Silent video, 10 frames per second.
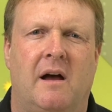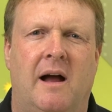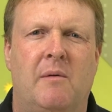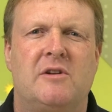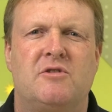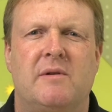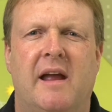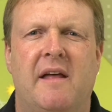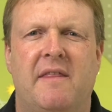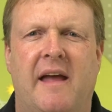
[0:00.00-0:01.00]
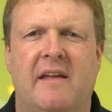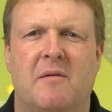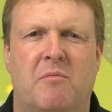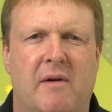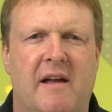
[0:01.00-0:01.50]
I want to again thank
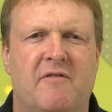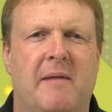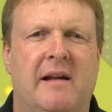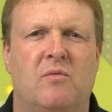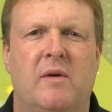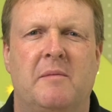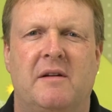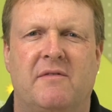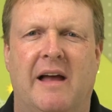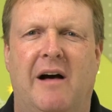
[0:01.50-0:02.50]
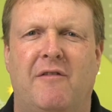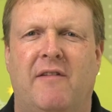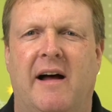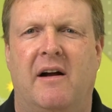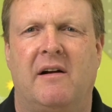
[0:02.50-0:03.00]
the brave men and women of CAL
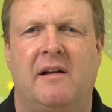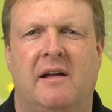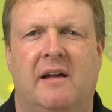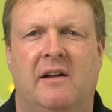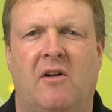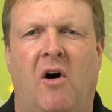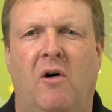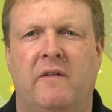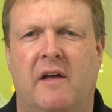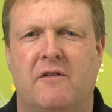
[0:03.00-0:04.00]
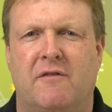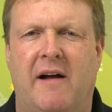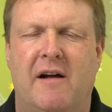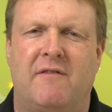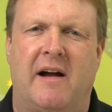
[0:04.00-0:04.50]
FIRE and all the other
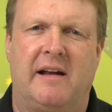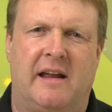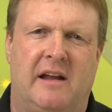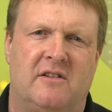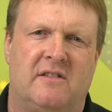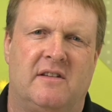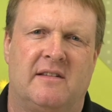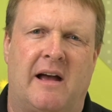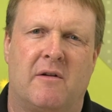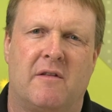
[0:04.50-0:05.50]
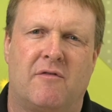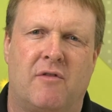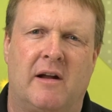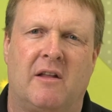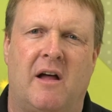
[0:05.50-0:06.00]
firefighting agencies out on the
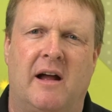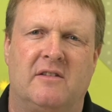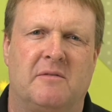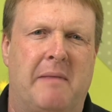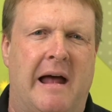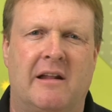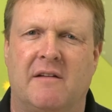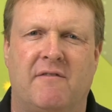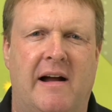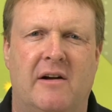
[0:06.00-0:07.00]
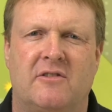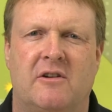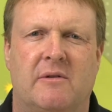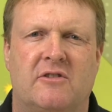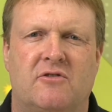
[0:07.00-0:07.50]
front lines battling fires
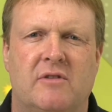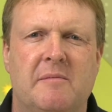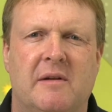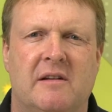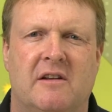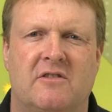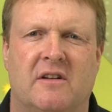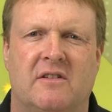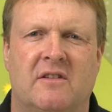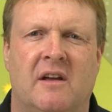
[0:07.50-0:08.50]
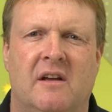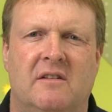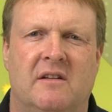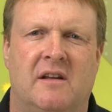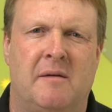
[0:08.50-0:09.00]
under extreme conditions
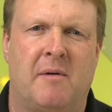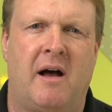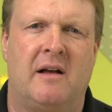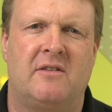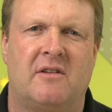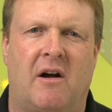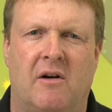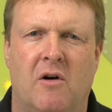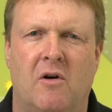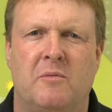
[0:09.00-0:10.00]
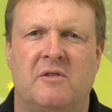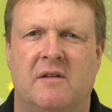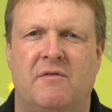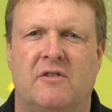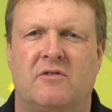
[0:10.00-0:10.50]
to keep us, our homes, and
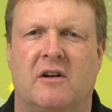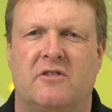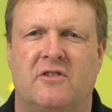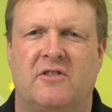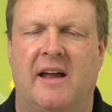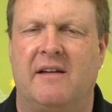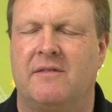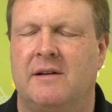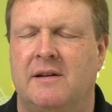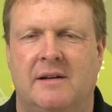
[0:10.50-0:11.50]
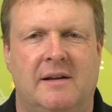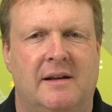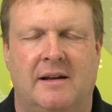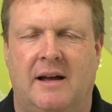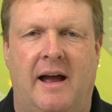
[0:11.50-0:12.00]
infrastructure safe.
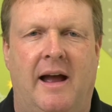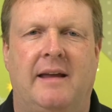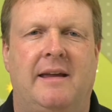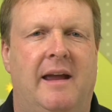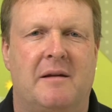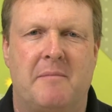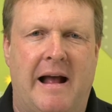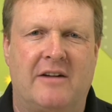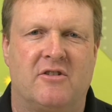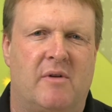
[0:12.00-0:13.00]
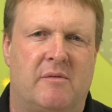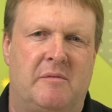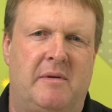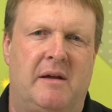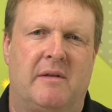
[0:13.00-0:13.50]
I can't imagine where
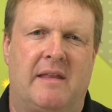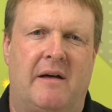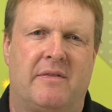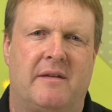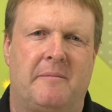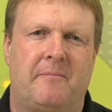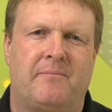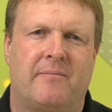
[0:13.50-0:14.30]
we'd be without them.